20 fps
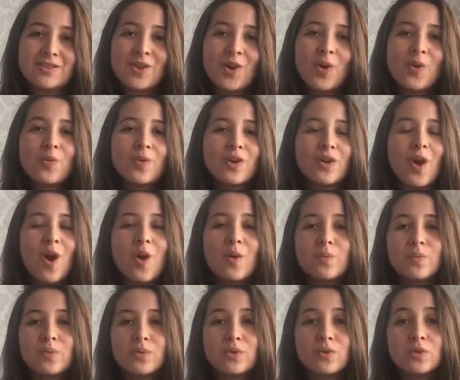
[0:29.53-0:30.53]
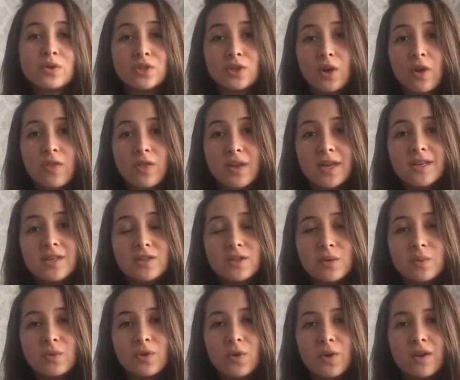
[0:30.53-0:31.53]
So we hope you enjoyed the
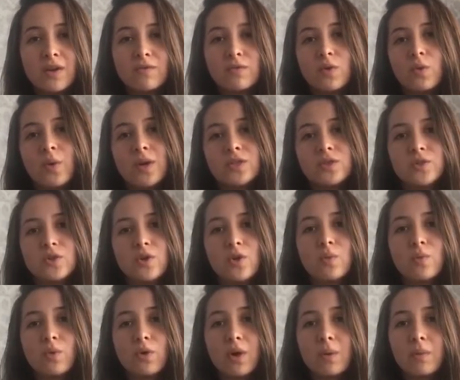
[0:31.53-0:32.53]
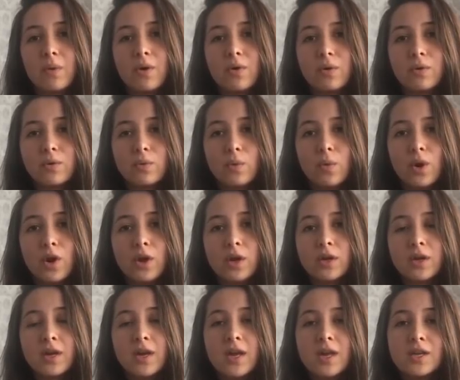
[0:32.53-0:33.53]
interview, and if you want to know more about our
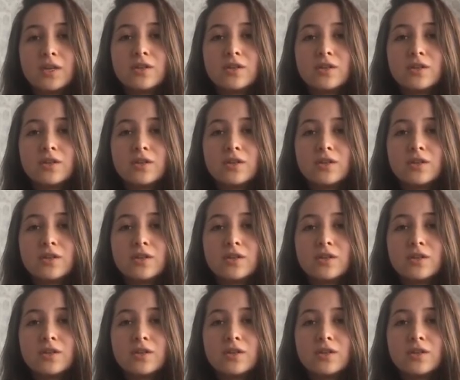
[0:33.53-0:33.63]
work,